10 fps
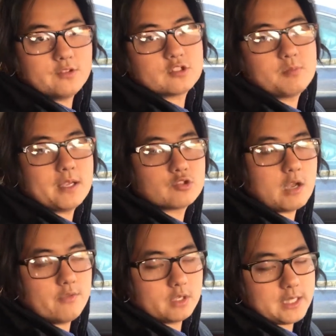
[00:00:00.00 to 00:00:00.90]
It just makes
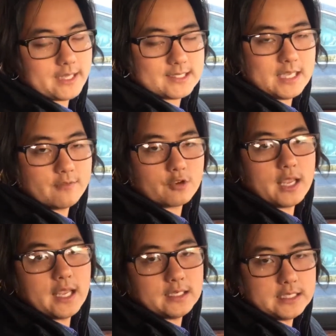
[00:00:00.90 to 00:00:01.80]
driving a lot safer
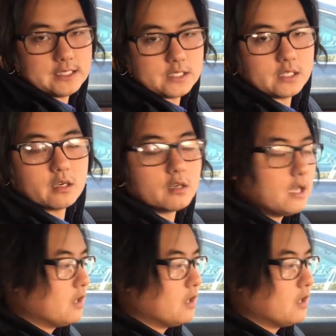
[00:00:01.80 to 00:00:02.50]
and easier.